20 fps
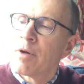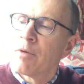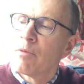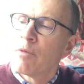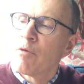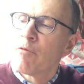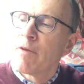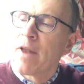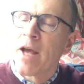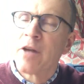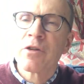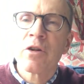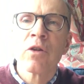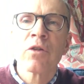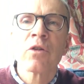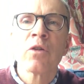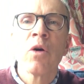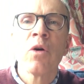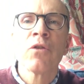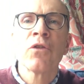reflect on
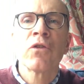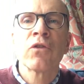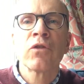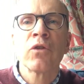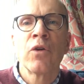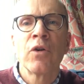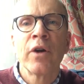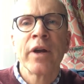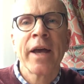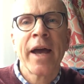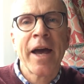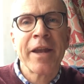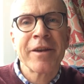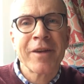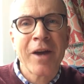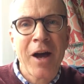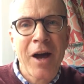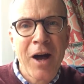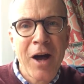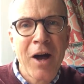God's story and
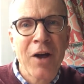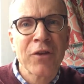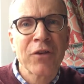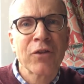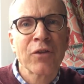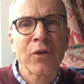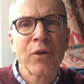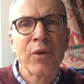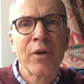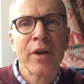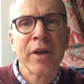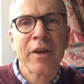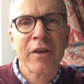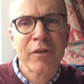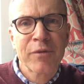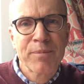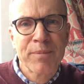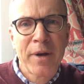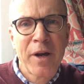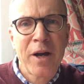our story
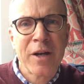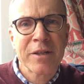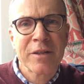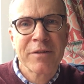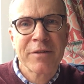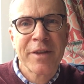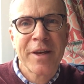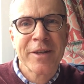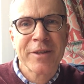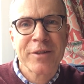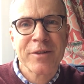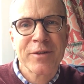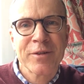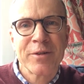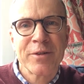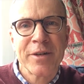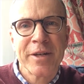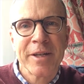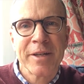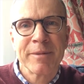as part of that
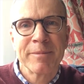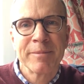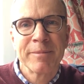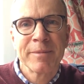story.